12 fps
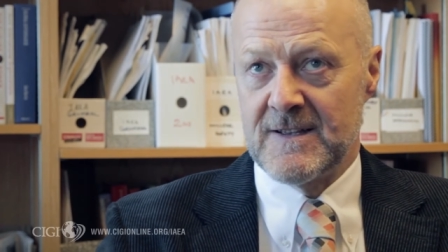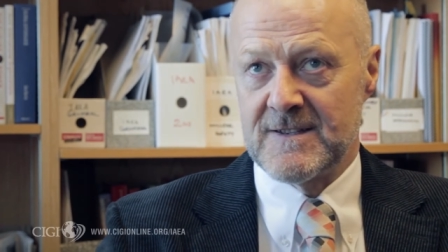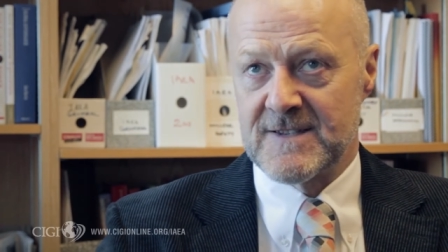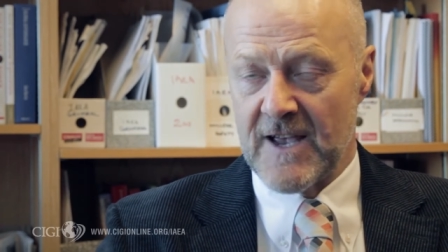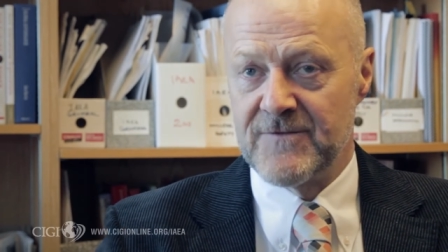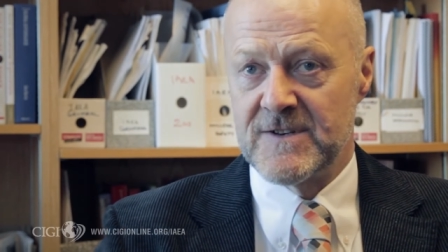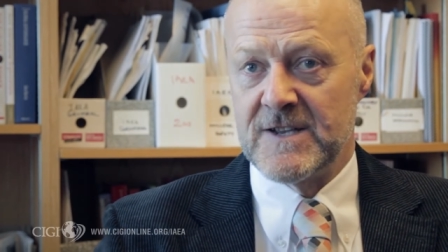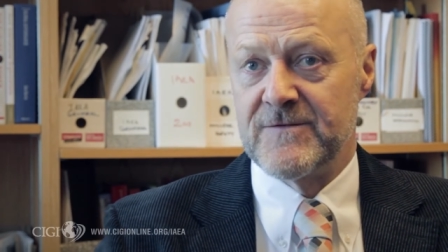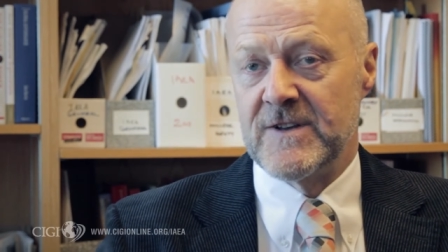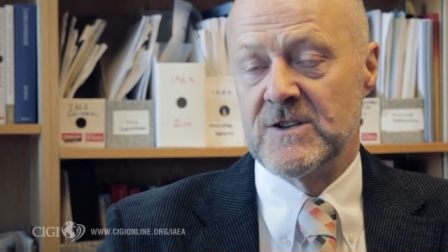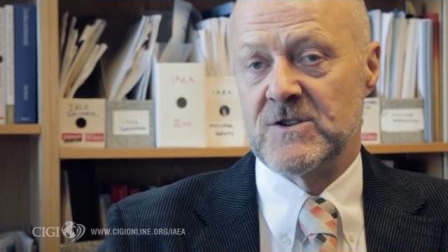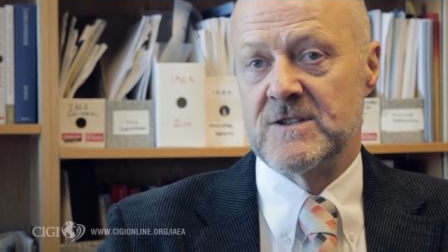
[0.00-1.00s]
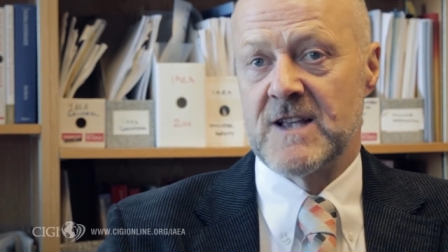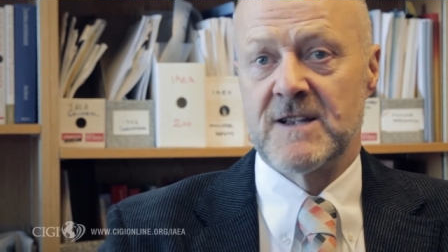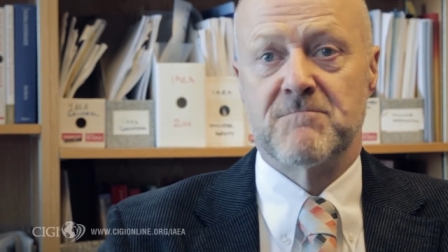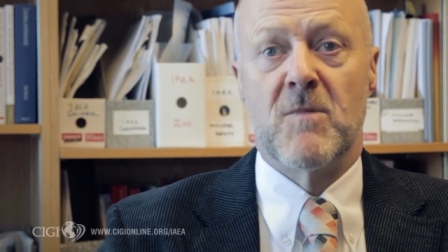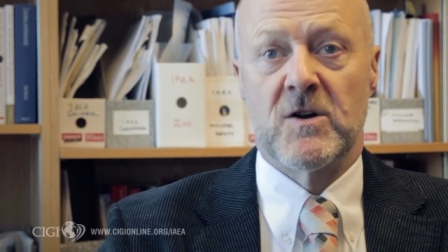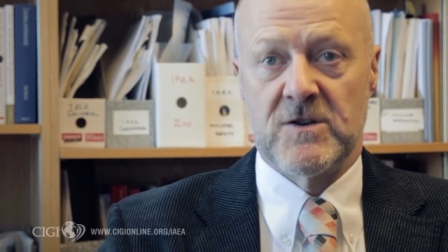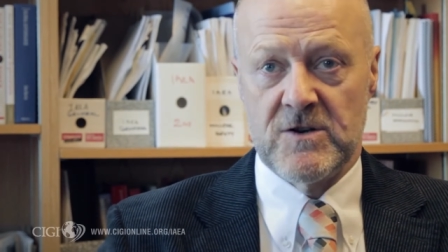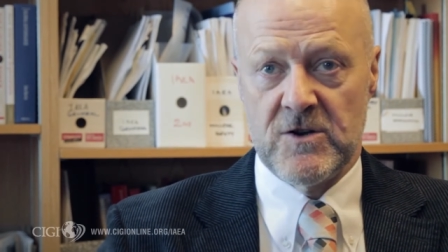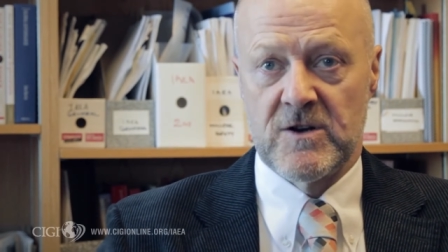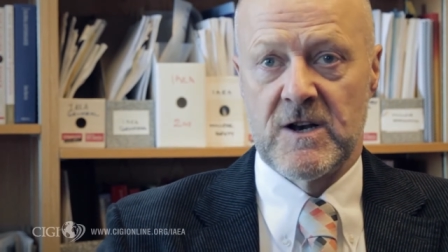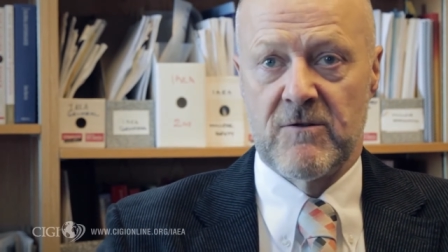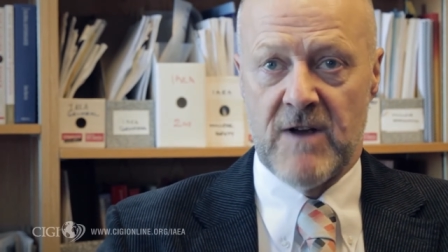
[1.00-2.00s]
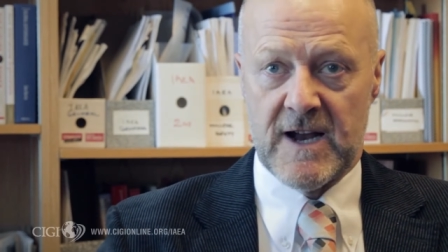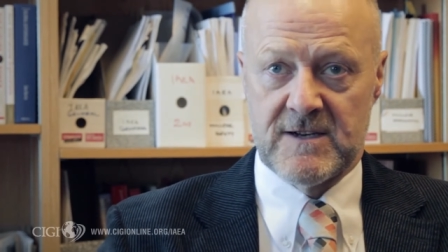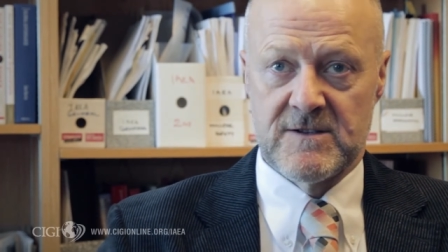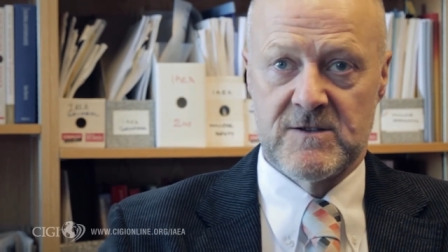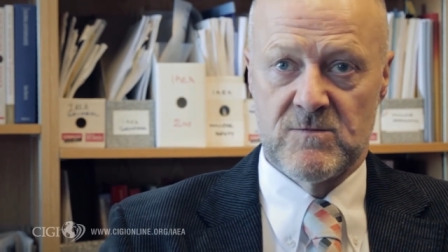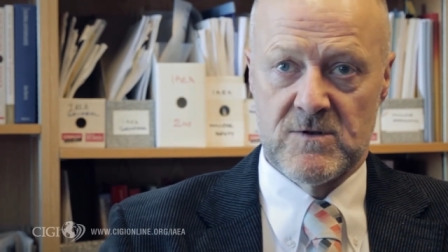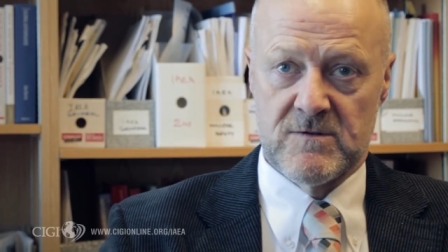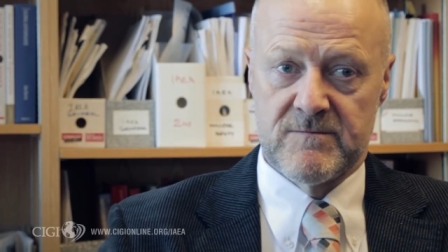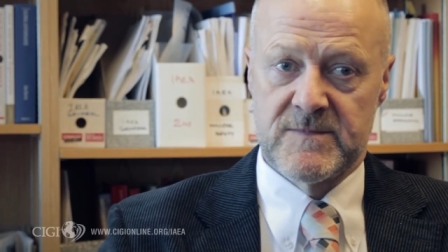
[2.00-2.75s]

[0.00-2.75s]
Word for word: safety features as modern nuclear reactors will.